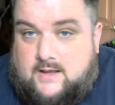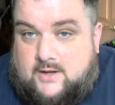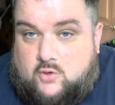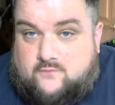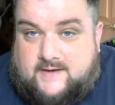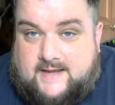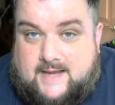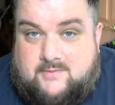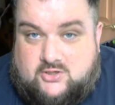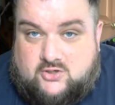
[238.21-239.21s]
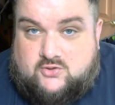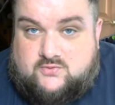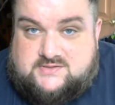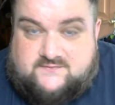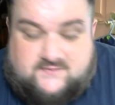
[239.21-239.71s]
And another gaming
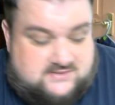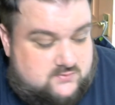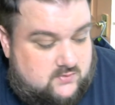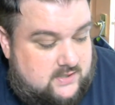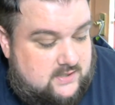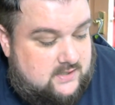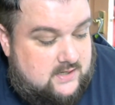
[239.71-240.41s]
news this week,